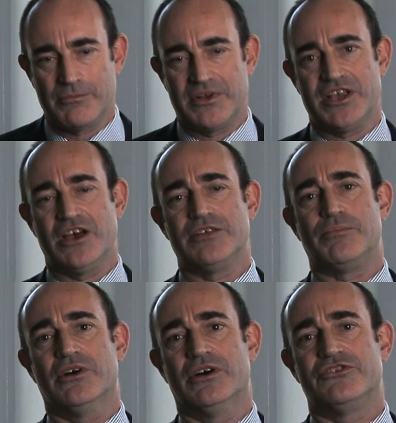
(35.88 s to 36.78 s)
but the other
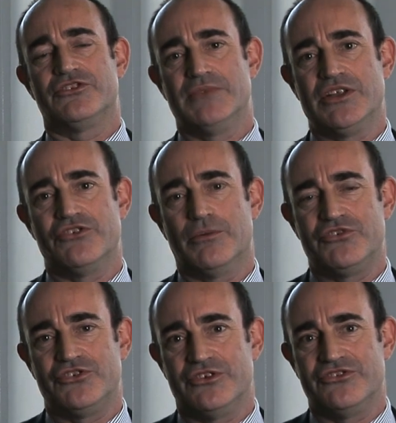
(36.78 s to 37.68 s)
part means
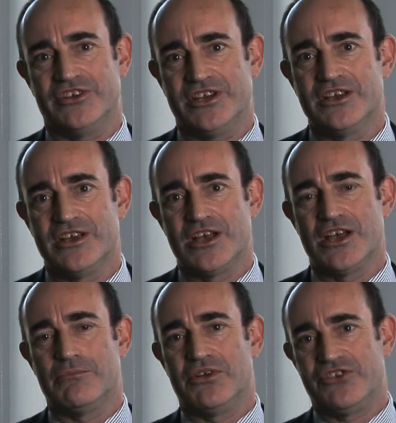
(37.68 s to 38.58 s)
opportunity,
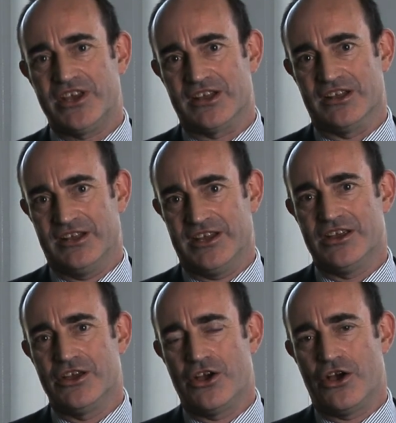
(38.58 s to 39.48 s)
particularly
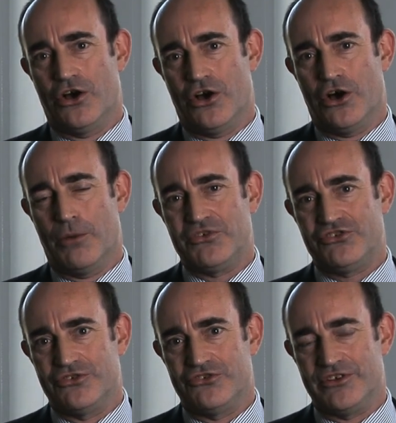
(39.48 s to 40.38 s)

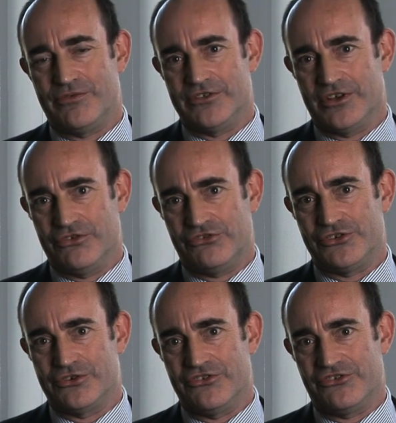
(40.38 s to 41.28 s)
opportunity for those
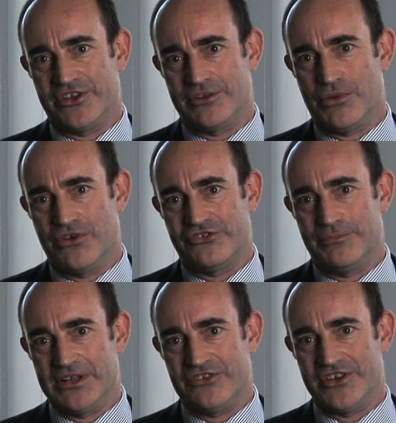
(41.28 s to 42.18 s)
who can see the
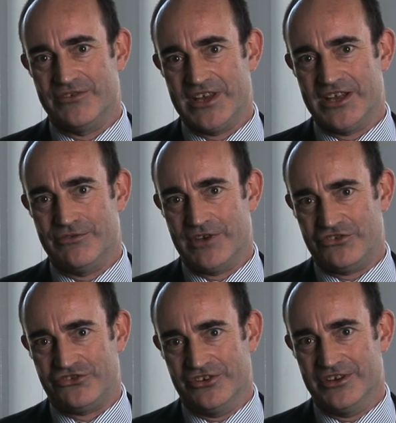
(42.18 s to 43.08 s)
possibility of
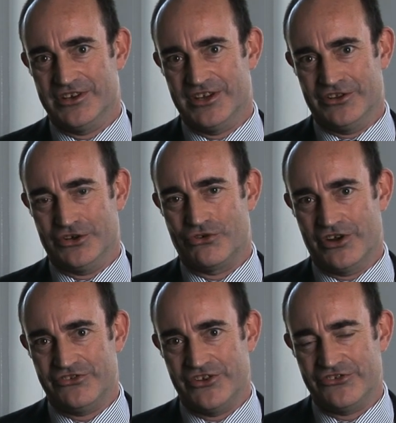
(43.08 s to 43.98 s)
innovation in the
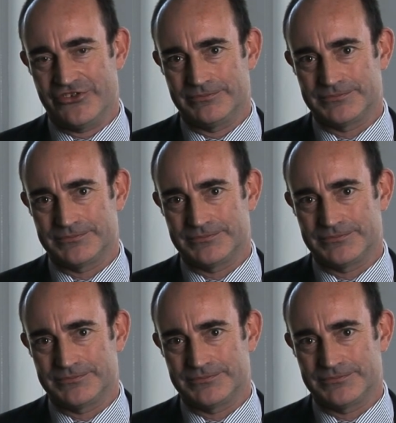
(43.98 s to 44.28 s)
crisis.